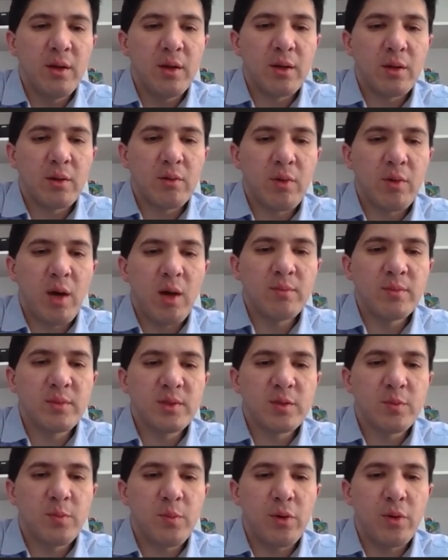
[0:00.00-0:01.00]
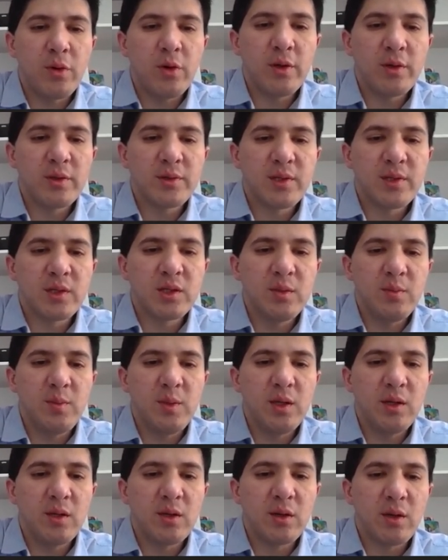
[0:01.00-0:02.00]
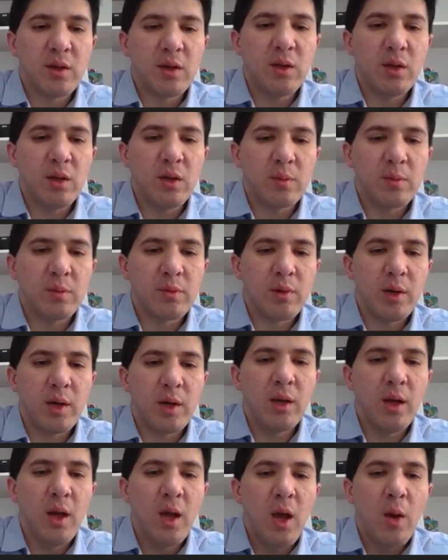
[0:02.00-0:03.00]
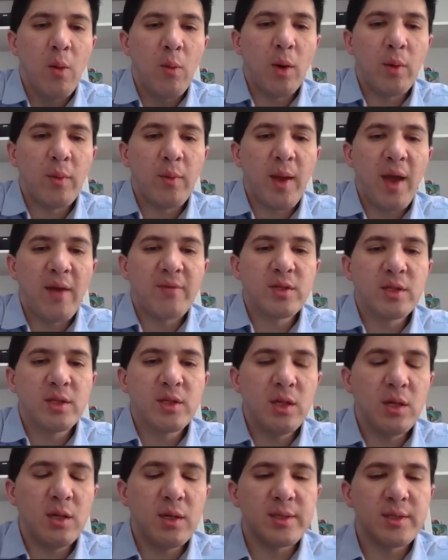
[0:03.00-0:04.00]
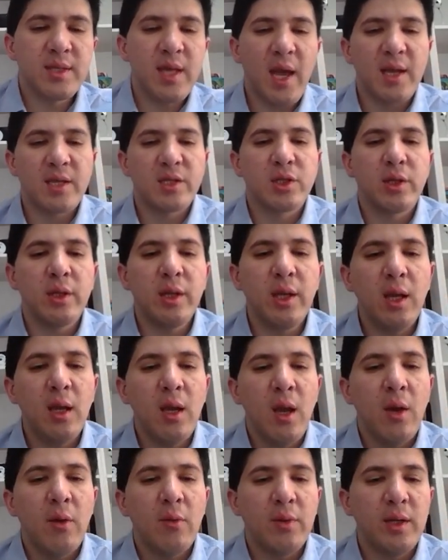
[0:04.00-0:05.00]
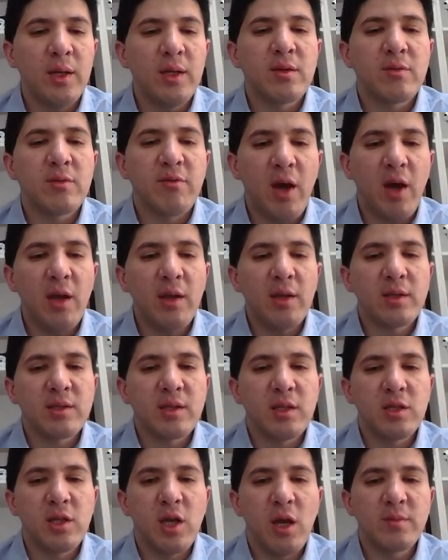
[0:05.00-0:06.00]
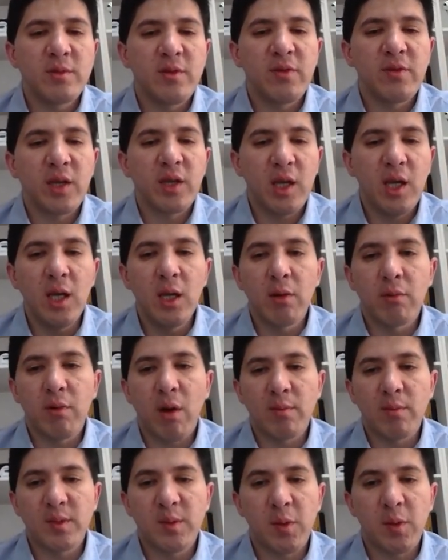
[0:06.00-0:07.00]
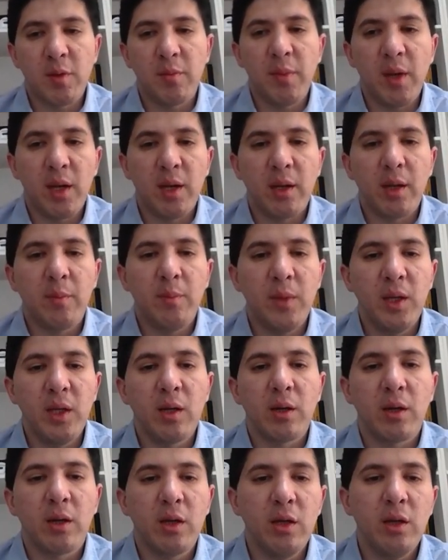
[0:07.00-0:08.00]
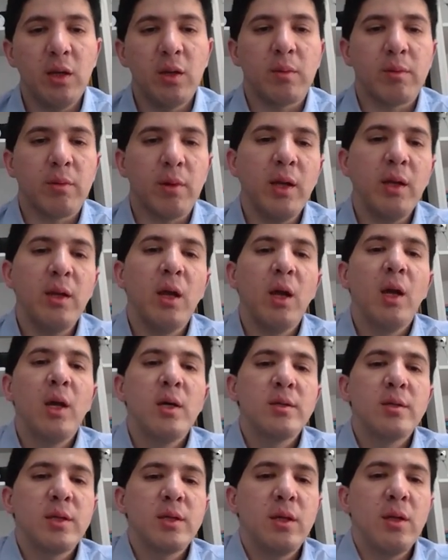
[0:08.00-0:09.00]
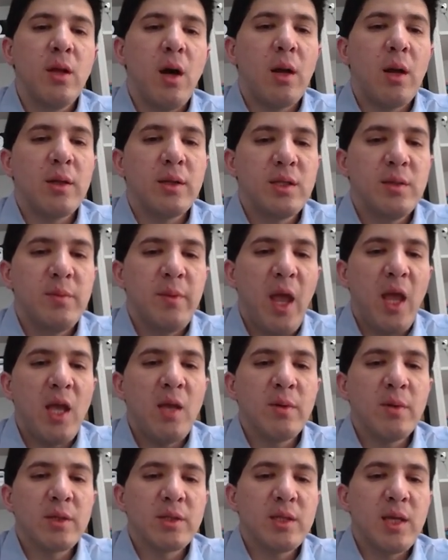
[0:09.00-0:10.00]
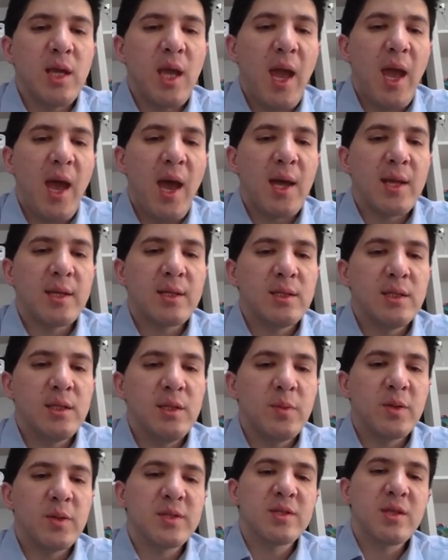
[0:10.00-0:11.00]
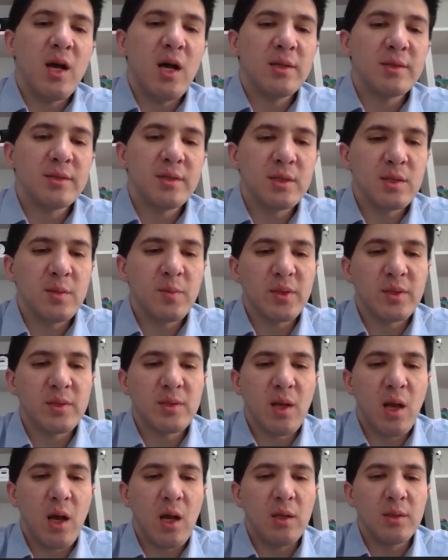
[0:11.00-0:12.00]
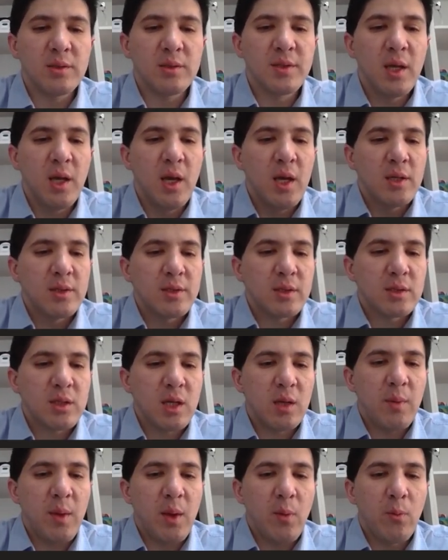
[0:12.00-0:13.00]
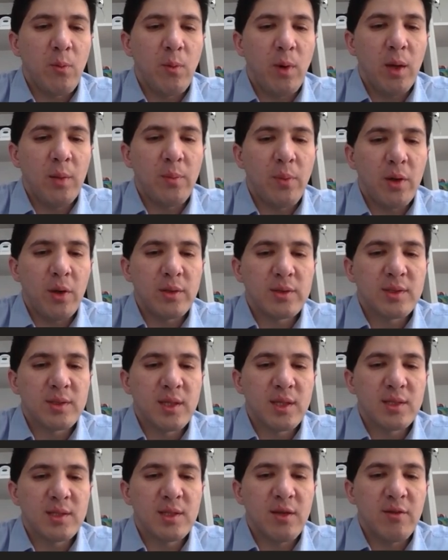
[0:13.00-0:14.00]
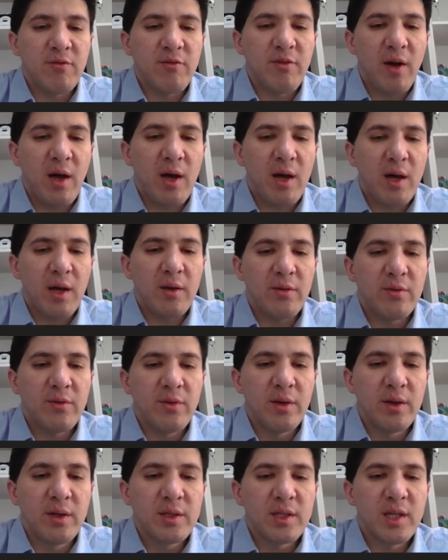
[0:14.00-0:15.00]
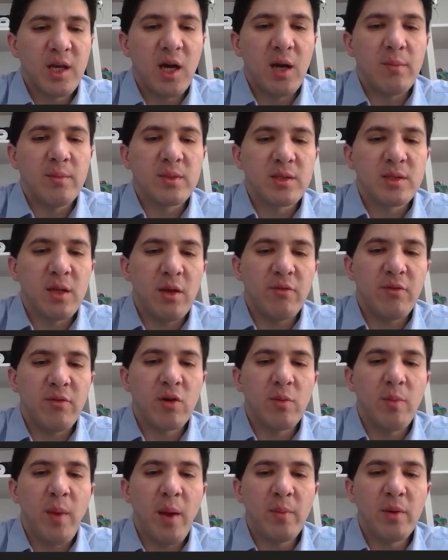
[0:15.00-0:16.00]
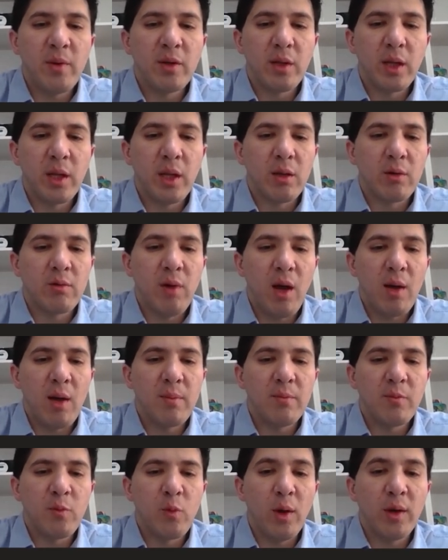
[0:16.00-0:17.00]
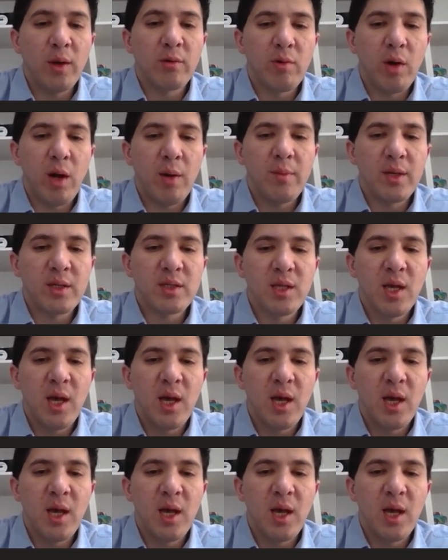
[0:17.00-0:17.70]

grams per centimeter cube, right? What we have to do is actually, we need to write this in terms of the kilograms per meter cube, right? So in order to be able to add the pascals to the pascals, so it's going to be 1.65 times. So if you remember the gram, 1 gram is